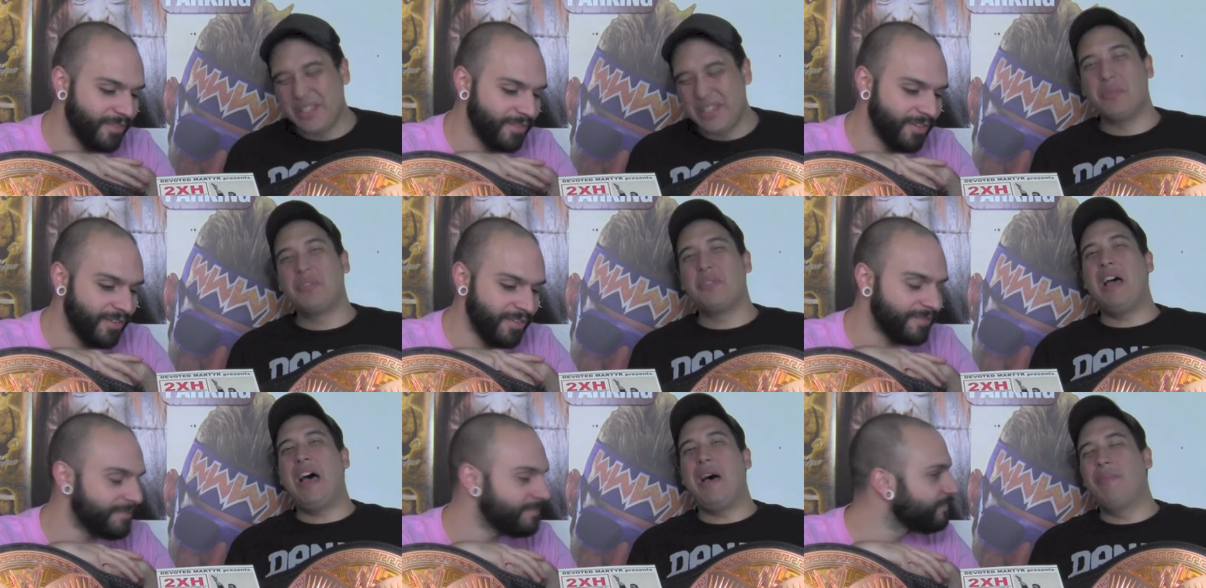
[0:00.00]
Speaker 1: so we'll
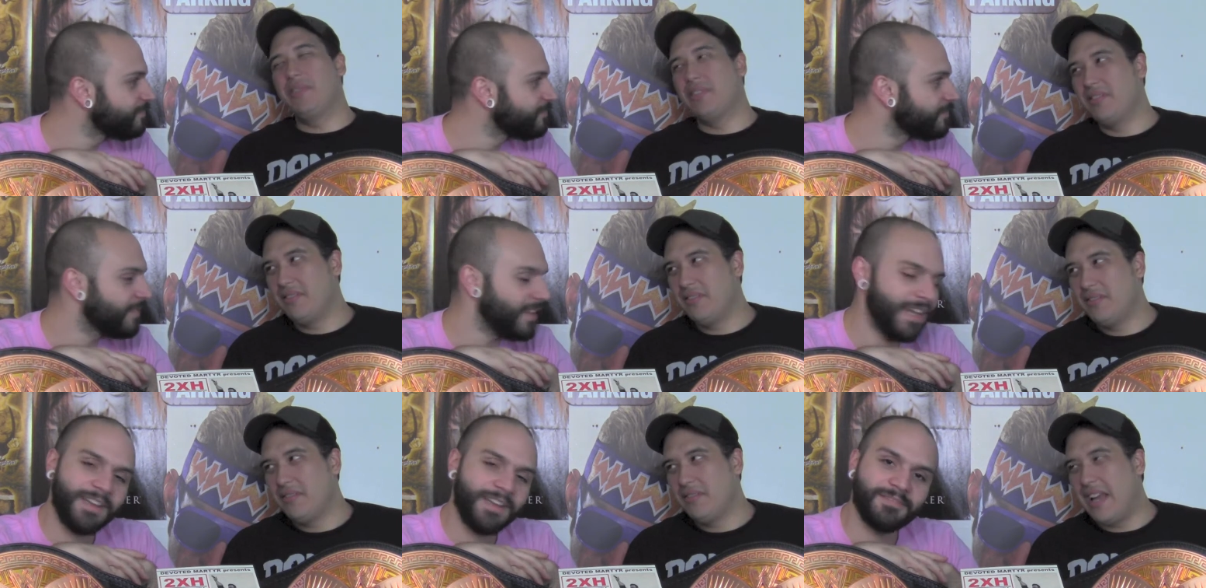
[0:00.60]
see what happens.
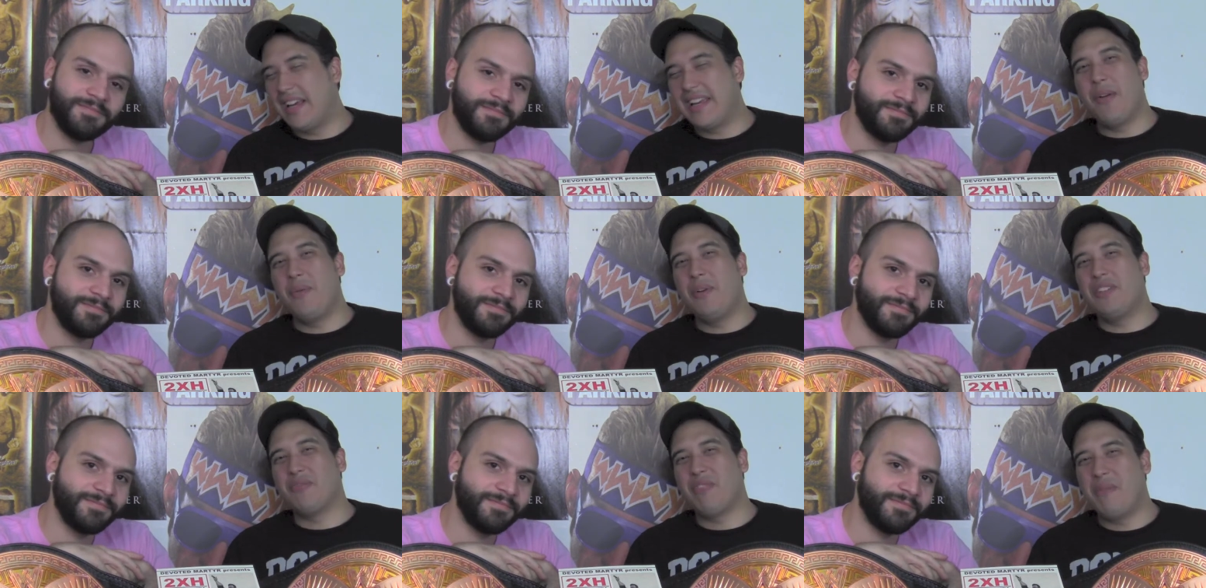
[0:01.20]
Yeah. I can't
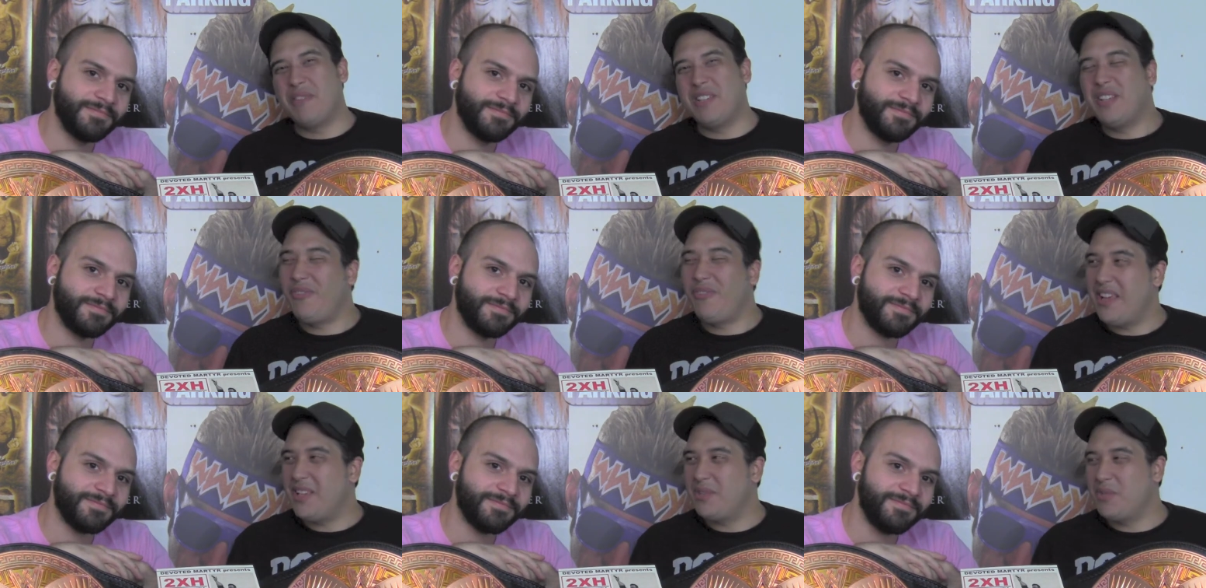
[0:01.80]
wait to rub it in his
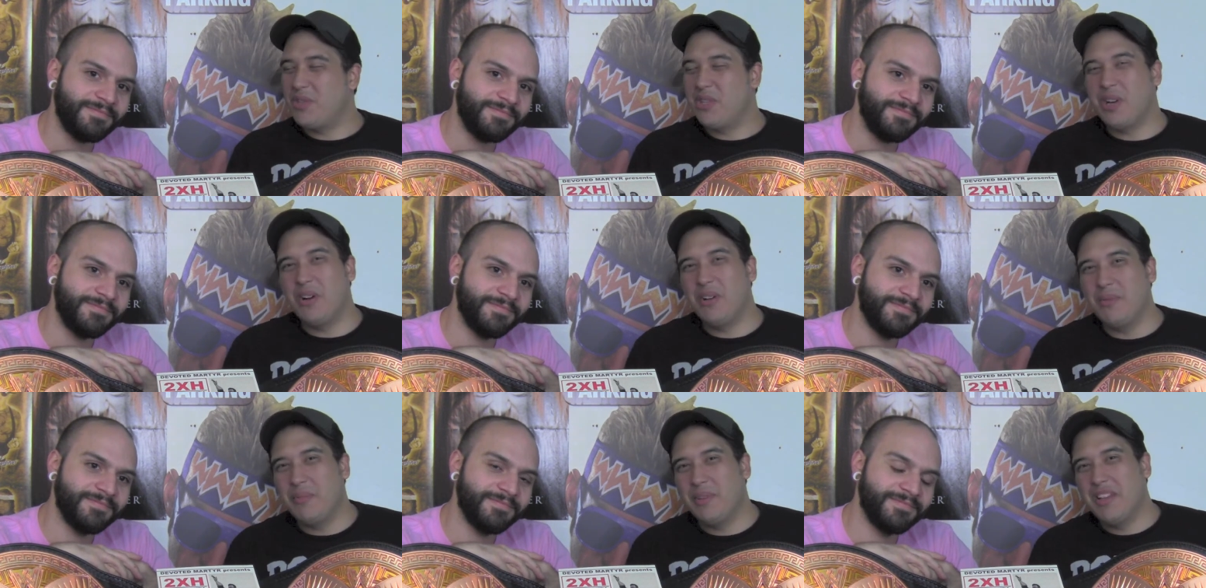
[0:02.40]
face when we
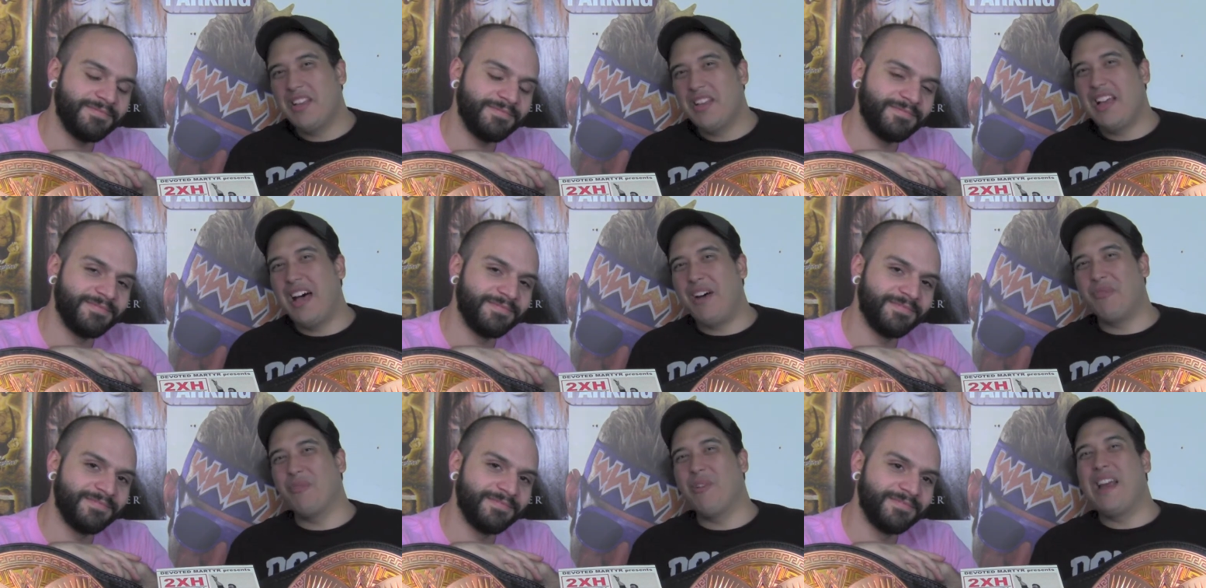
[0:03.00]
show him
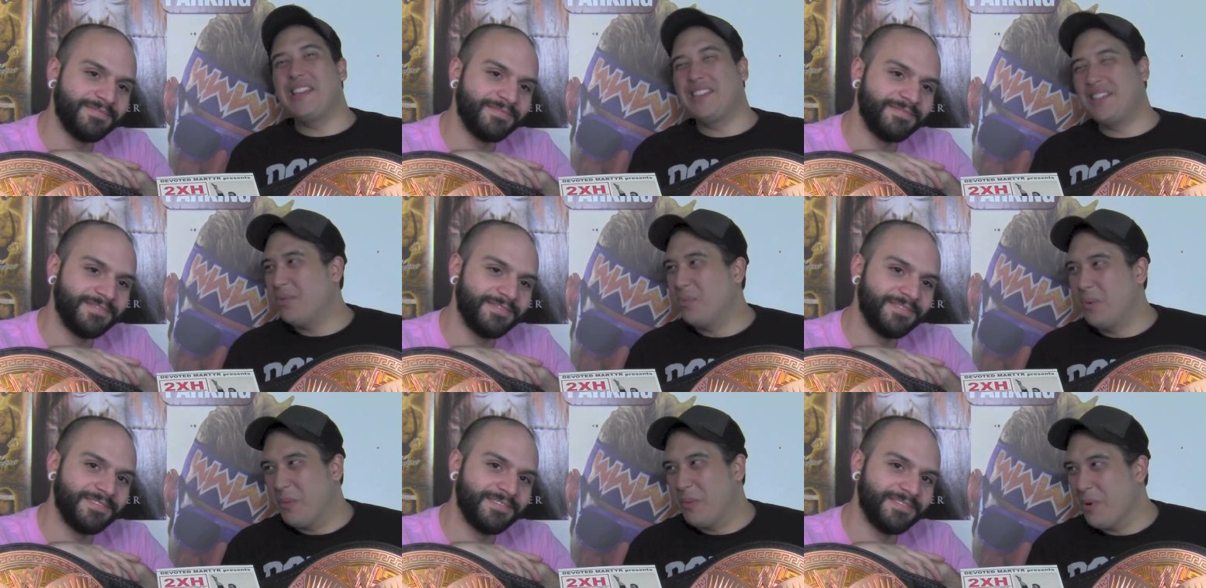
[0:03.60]
how right
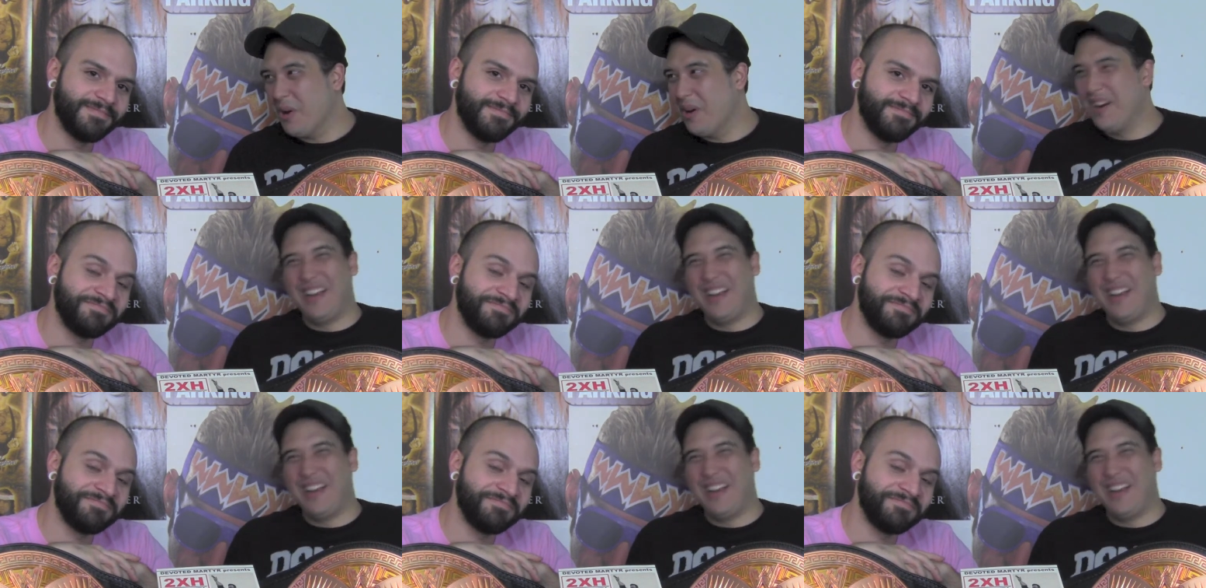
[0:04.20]
we were.